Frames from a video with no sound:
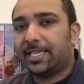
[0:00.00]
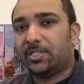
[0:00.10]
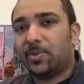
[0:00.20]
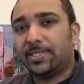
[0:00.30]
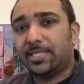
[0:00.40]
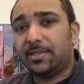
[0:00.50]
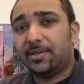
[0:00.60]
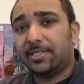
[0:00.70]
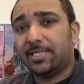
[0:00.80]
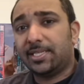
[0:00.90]
in
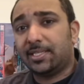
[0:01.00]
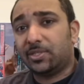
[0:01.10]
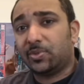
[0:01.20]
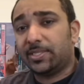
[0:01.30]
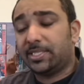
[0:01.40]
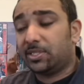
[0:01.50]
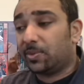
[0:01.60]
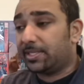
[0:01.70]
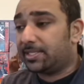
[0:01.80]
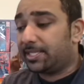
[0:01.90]
2019 and
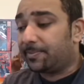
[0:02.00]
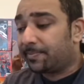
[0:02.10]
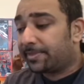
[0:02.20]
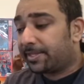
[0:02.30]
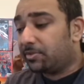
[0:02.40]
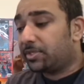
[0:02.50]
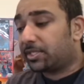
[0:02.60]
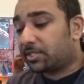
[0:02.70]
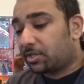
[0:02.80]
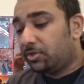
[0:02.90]
2020, those
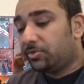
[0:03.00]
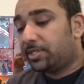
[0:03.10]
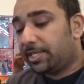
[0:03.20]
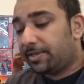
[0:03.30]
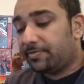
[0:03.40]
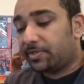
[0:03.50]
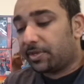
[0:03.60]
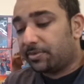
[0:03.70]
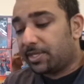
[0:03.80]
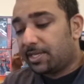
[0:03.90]
exclusives,
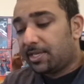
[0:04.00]
those